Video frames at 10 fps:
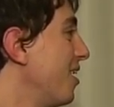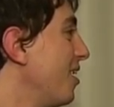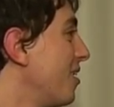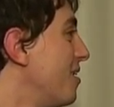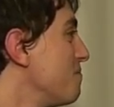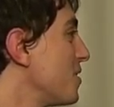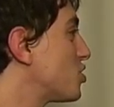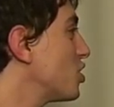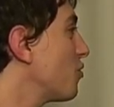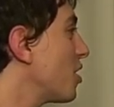Oh,
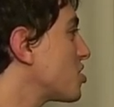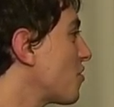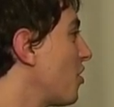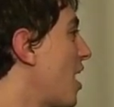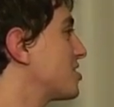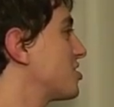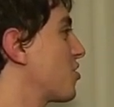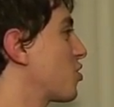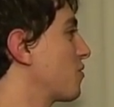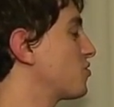until you realize all the glasses in
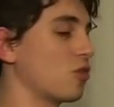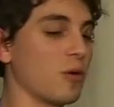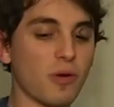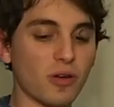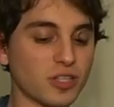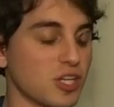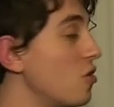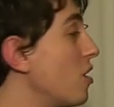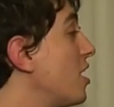the thrift store are broken too.